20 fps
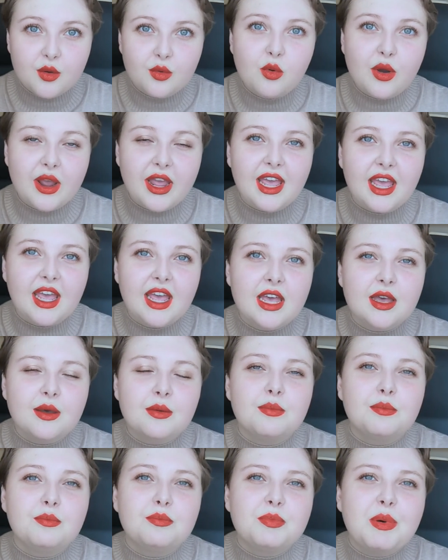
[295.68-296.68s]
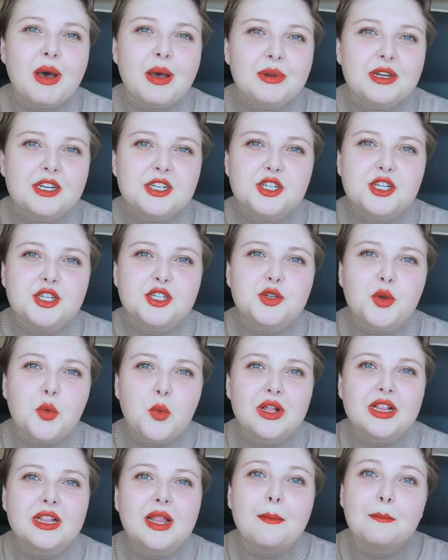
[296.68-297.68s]
where publishers
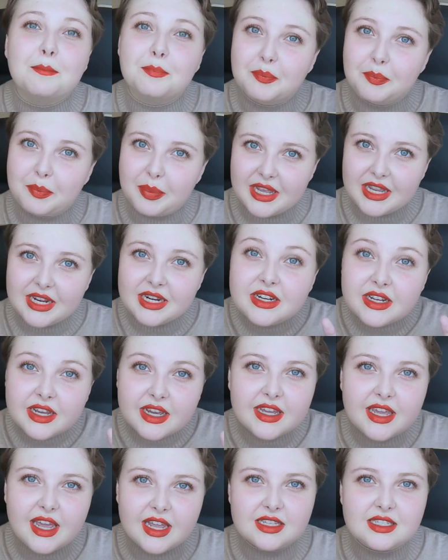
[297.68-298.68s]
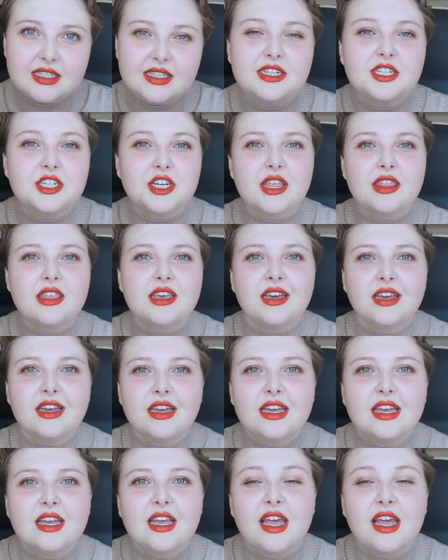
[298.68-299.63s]
will bid against each other.